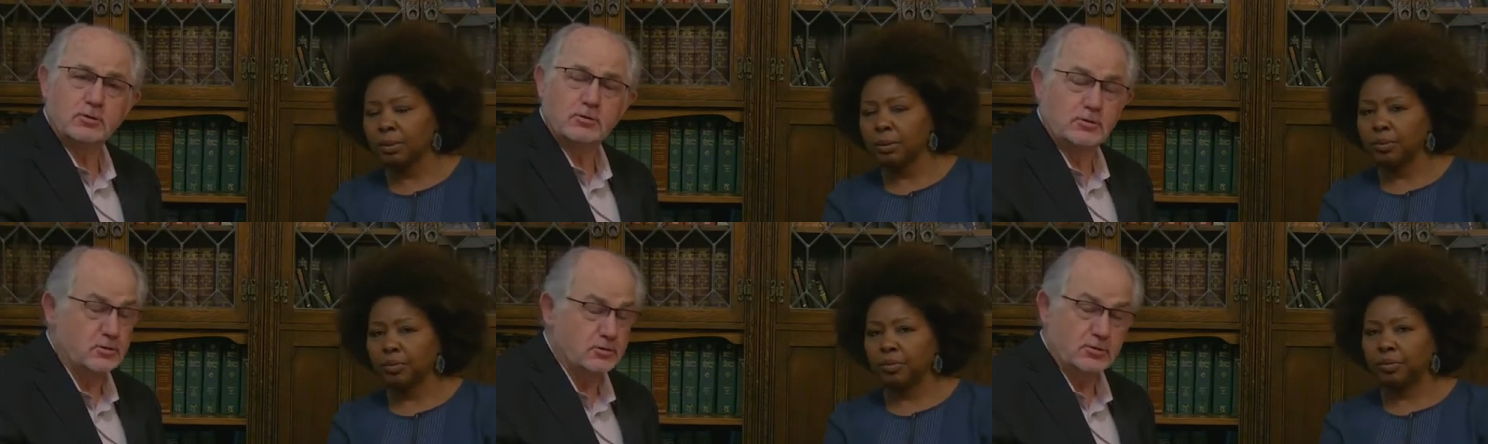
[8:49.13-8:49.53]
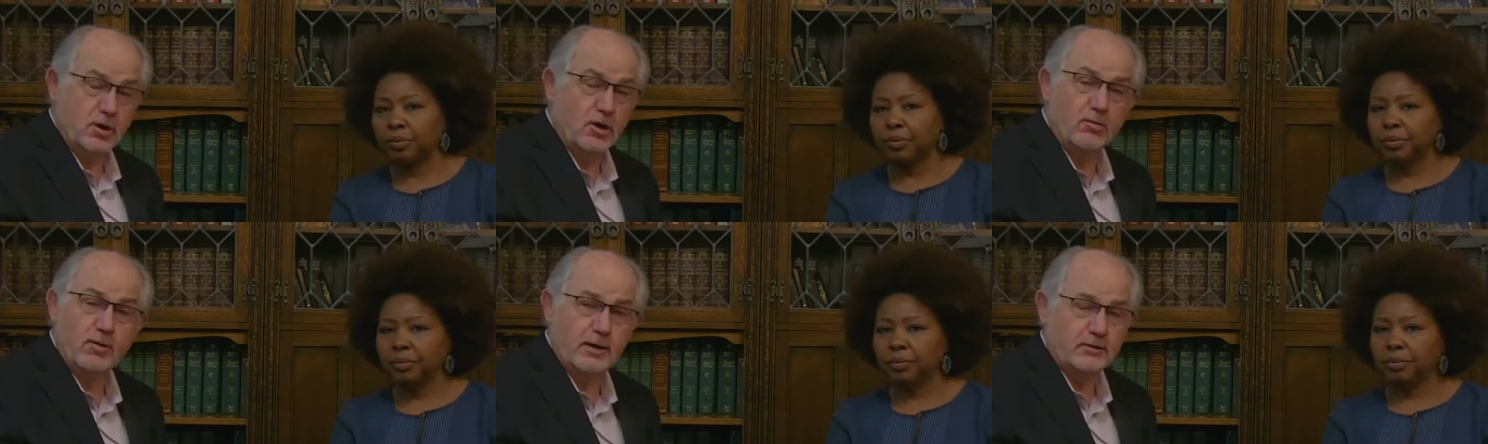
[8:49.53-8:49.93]
Speaker 1: it's all
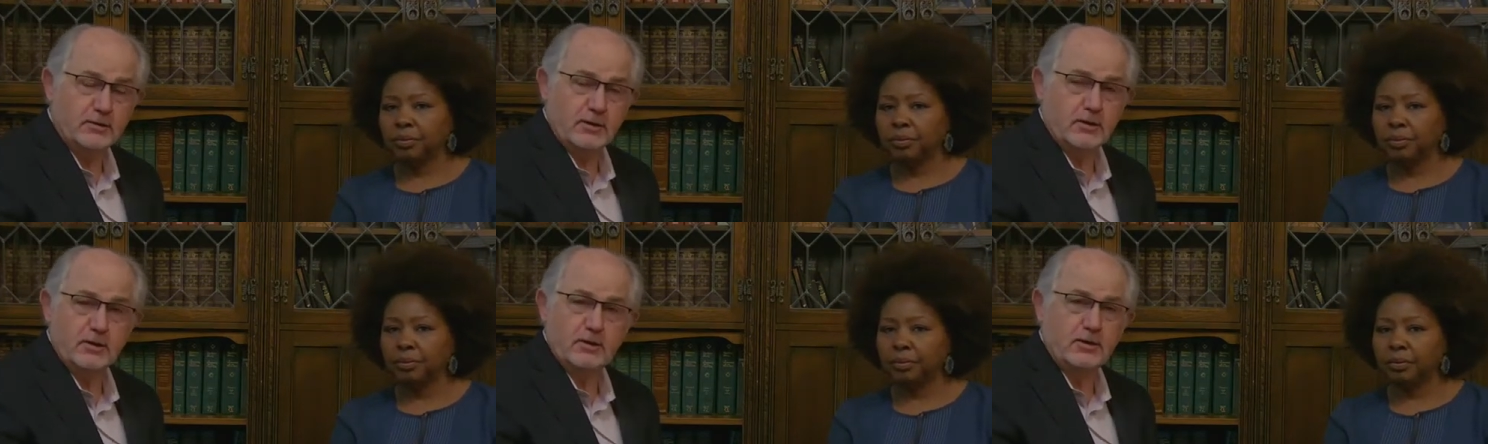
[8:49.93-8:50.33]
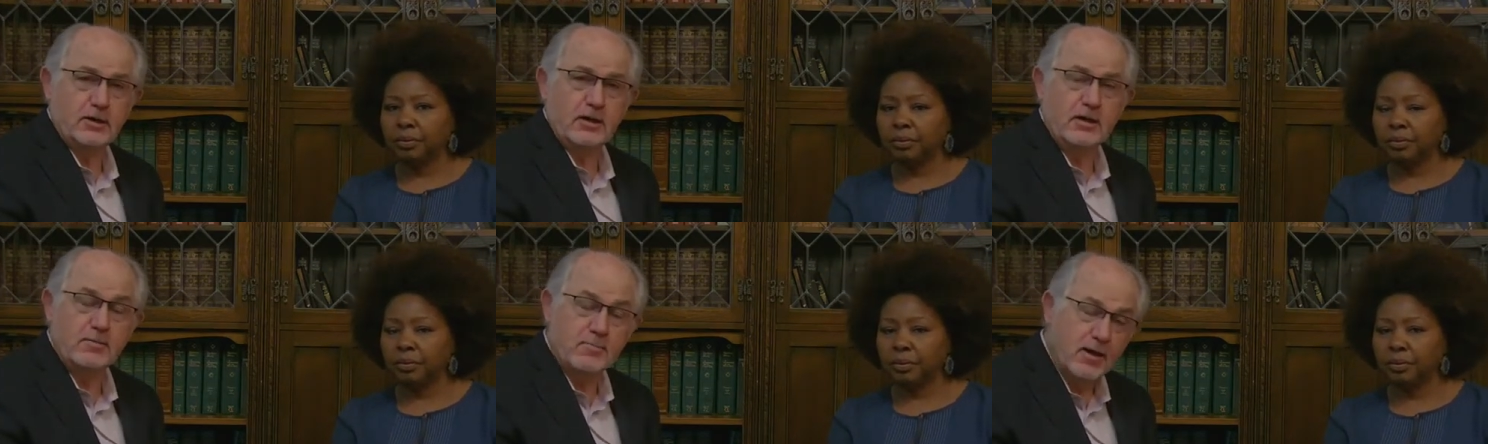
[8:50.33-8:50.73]
right there in
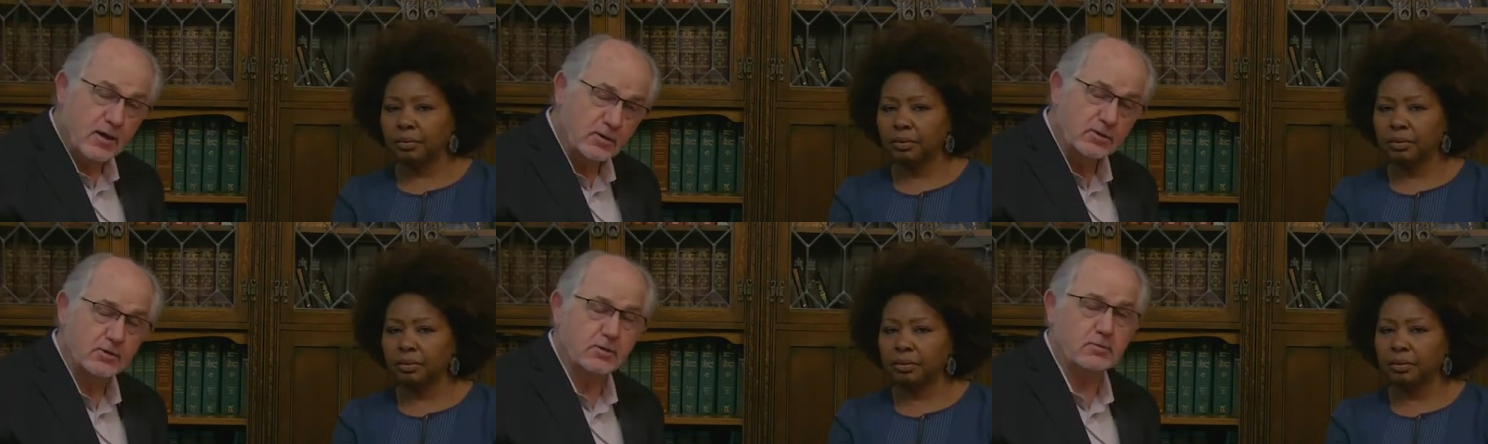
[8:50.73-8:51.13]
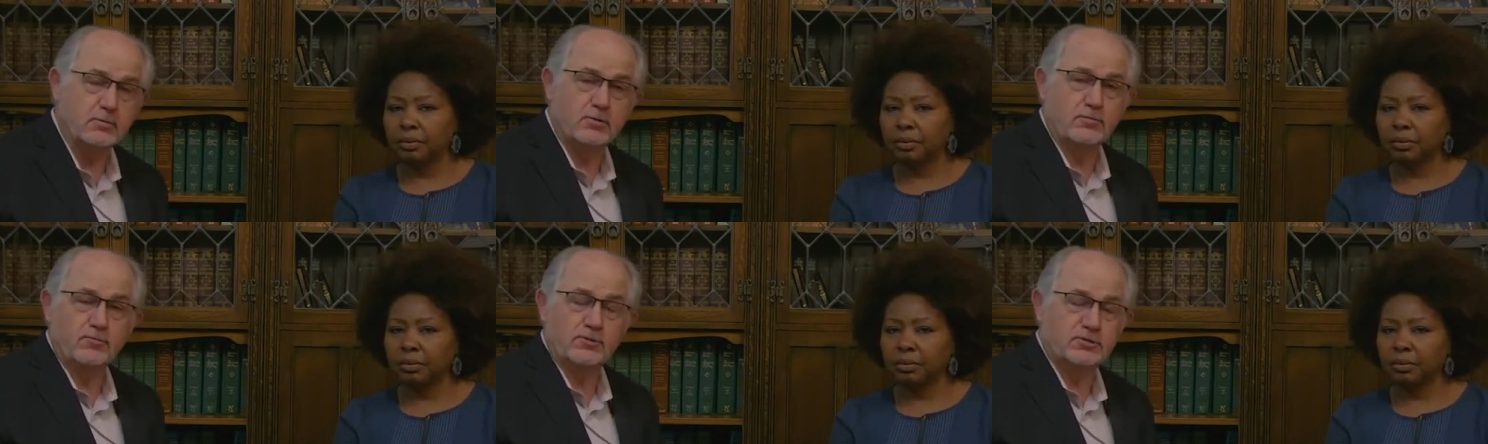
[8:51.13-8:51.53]
the email you
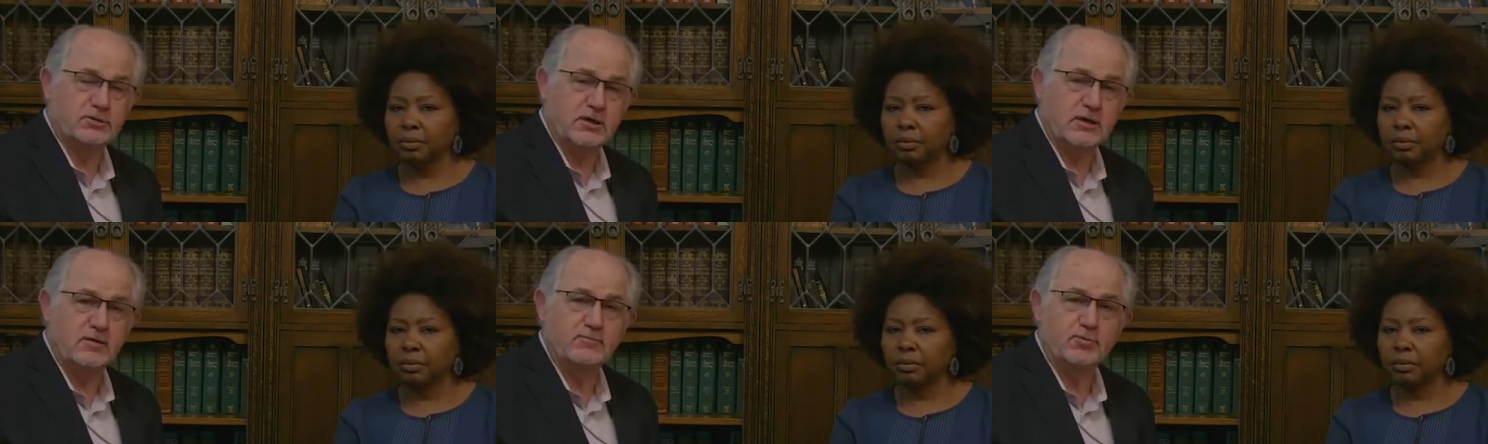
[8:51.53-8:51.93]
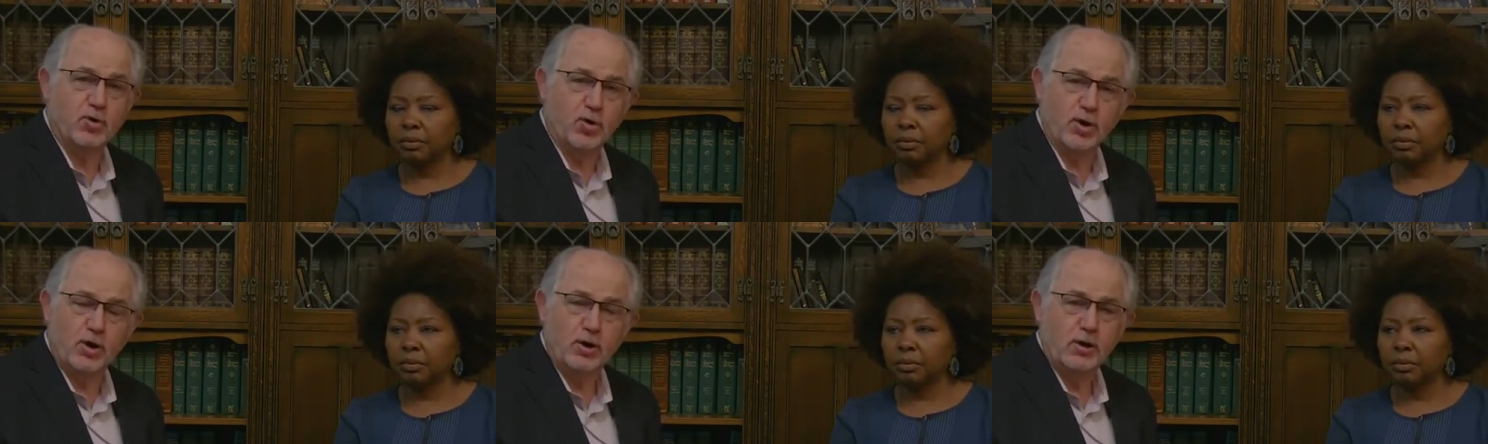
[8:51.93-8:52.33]
you received,
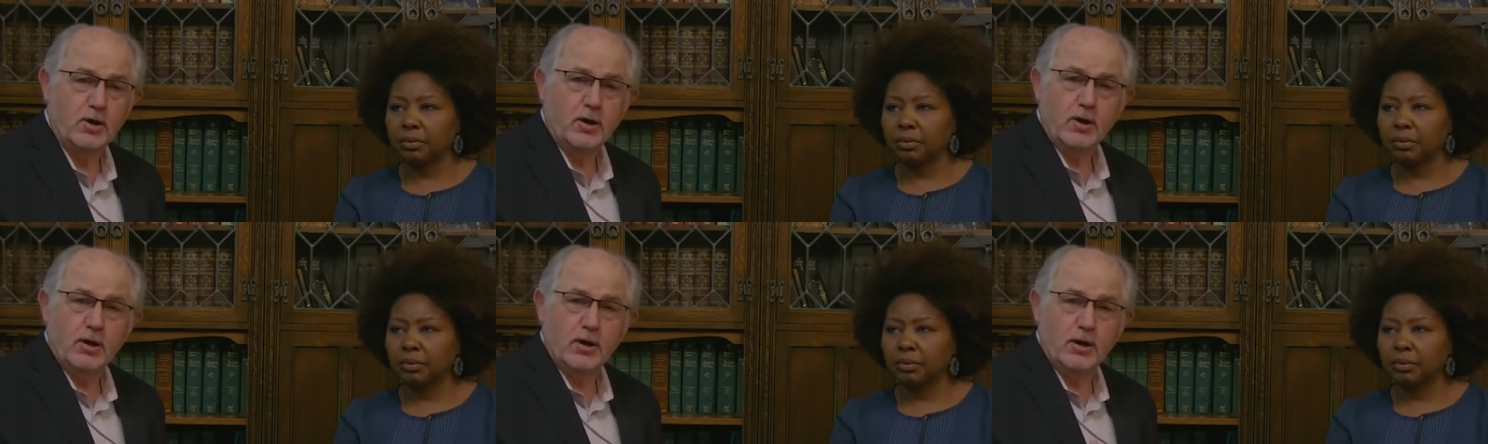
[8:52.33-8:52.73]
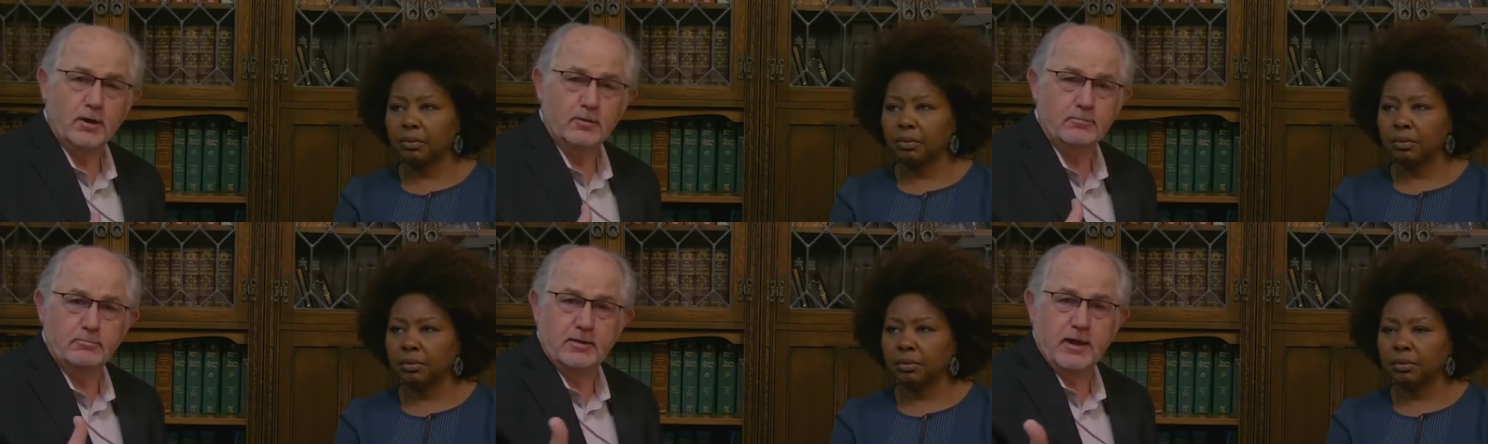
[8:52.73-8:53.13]
or uh,
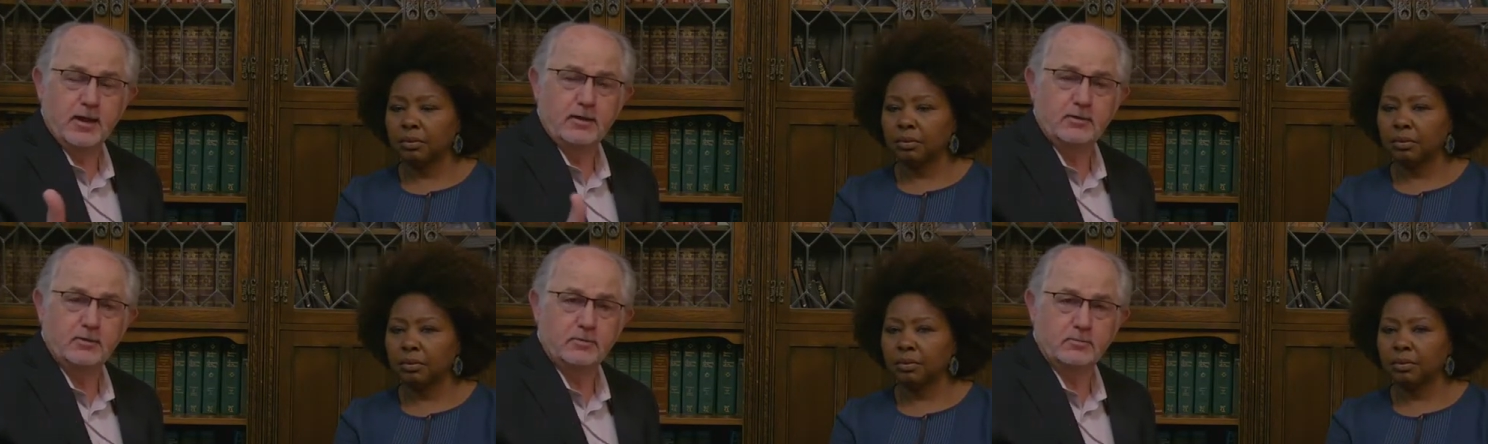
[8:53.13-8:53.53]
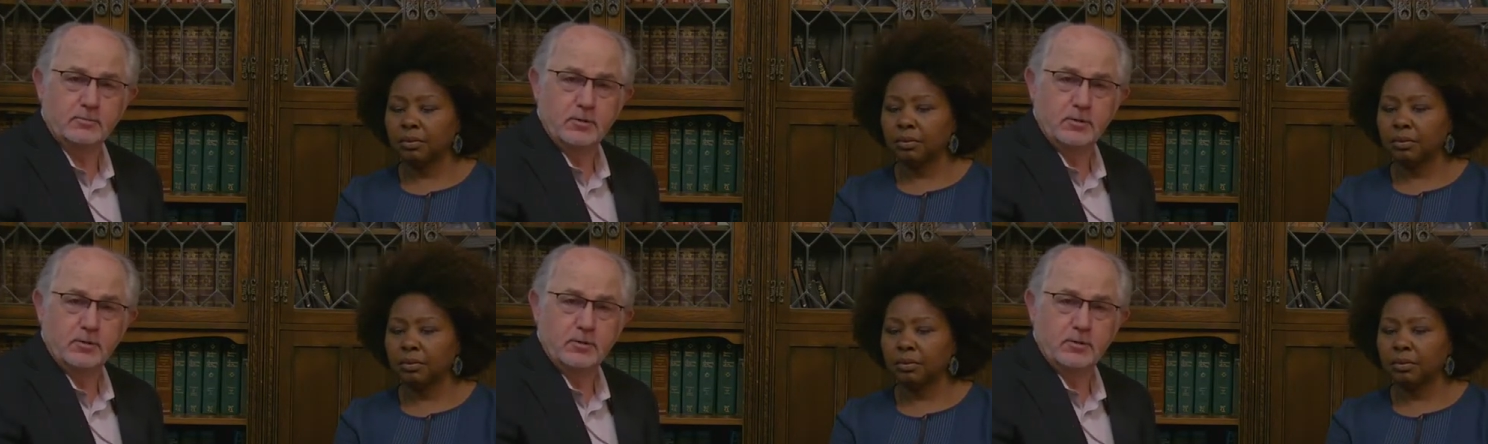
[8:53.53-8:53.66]
down in the,